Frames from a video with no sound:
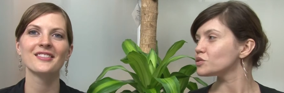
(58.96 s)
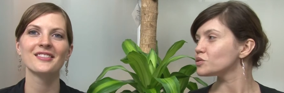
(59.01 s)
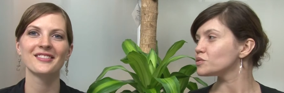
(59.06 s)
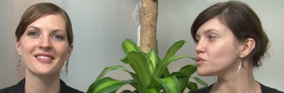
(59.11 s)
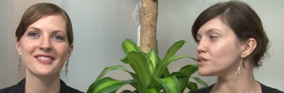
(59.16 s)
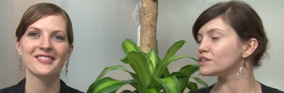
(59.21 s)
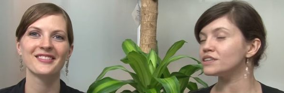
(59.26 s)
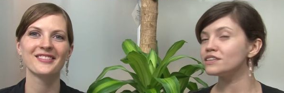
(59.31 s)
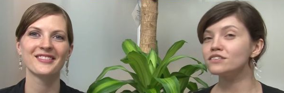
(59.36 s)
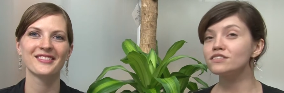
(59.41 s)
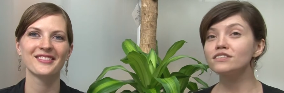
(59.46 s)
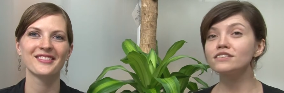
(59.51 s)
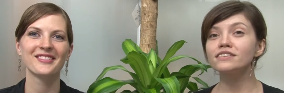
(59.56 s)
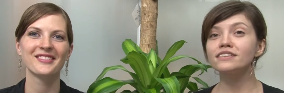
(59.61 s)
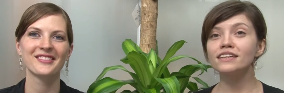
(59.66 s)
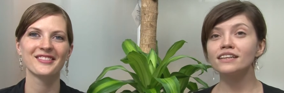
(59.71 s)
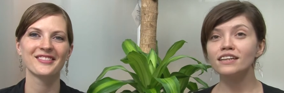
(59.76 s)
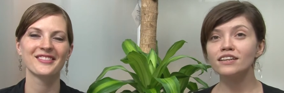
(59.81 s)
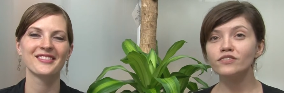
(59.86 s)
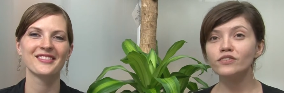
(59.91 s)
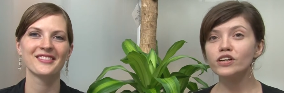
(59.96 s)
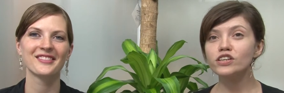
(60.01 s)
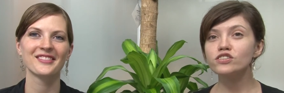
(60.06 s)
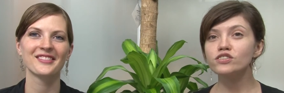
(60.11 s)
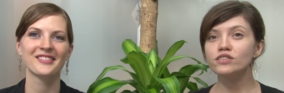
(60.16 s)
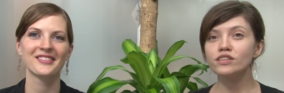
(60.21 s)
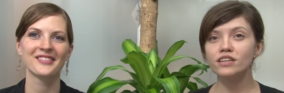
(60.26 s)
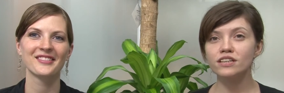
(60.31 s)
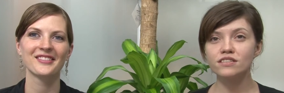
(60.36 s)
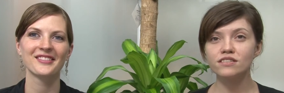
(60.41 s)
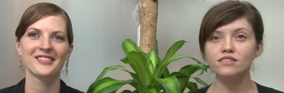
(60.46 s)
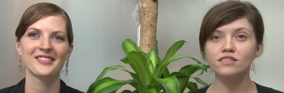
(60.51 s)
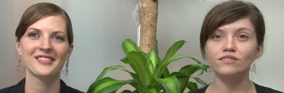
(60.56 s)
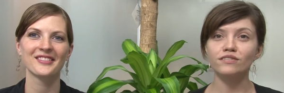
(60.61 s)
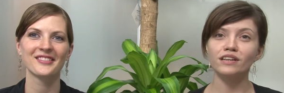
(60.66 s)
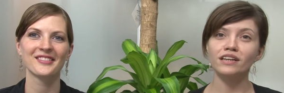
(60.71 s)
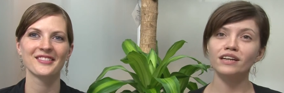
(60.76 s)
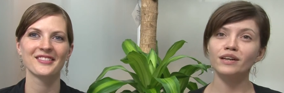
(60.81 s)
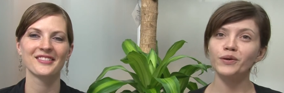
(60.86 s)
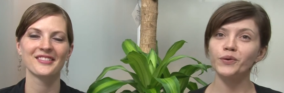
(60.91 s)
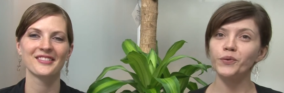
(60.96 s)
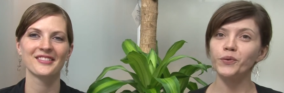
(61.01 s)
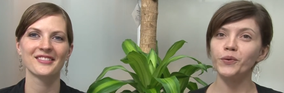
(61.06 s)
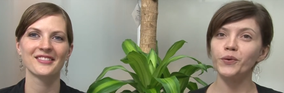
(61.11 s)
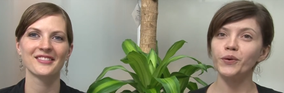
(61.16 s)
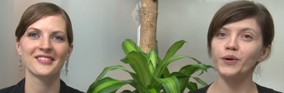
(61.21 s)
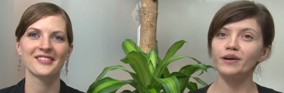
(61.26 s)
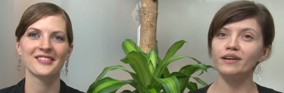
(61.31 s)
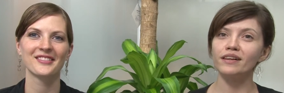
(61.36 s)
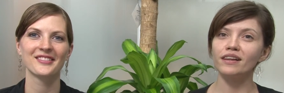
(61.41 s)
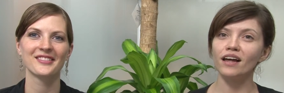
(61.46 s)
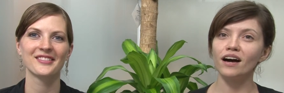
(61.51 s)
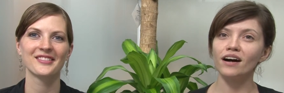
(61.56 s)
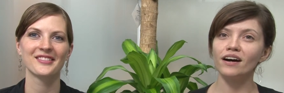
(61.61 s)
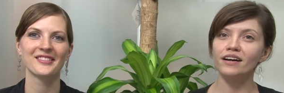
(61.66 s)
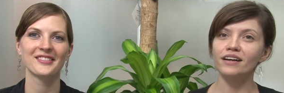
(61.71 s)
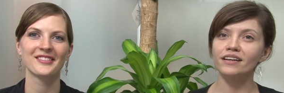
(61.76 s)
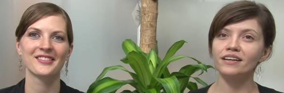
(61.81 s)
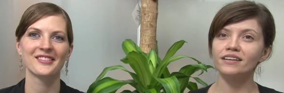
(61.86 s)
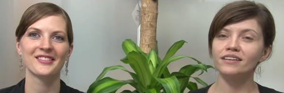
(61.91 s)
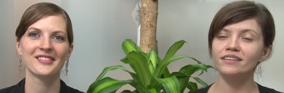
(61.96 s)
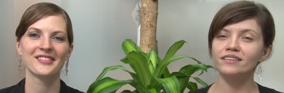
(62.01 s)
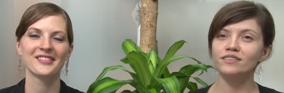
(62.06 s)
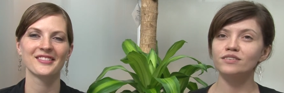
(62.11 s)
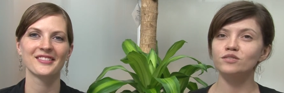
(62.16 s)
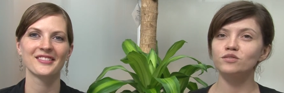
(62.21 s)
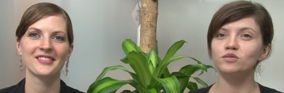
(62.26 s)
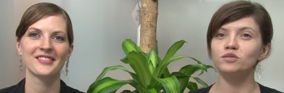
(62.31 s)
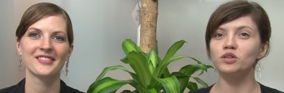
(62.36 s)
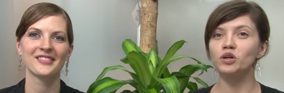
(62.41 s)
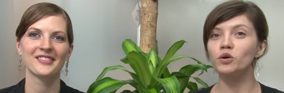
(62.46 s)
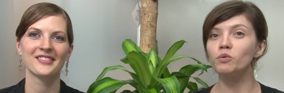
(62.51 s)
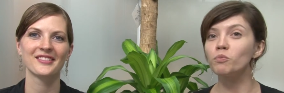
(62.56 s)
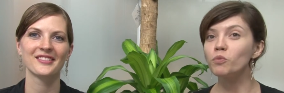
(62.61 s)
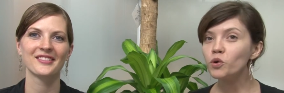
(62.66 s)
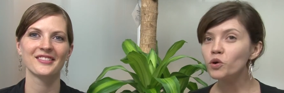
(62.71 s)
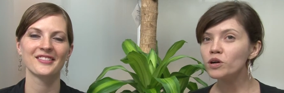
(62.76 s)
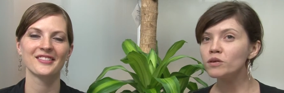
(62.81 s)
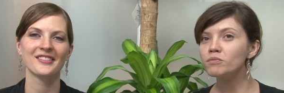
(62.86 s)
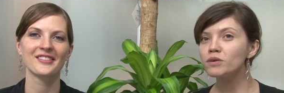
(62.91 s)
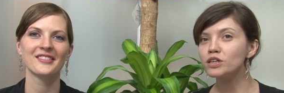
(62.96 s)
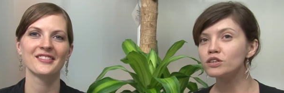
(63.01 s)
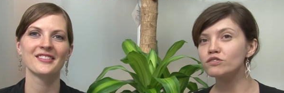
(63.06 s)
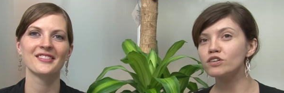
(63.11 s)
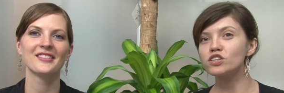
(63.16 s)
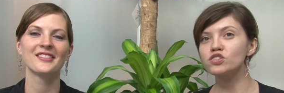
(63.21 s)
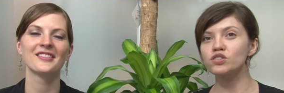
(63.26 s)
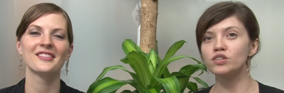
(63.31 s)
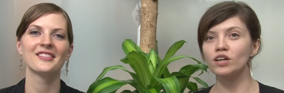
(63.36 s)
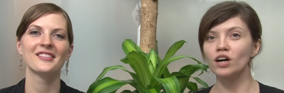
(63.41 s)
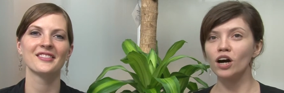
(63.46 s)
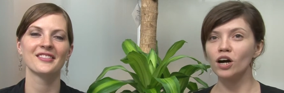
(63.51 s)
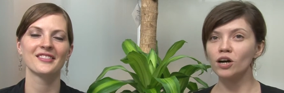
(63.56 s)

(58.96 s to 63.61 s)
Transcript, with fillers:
Speaker 1: who are interested in Russian history or like to know more about Russian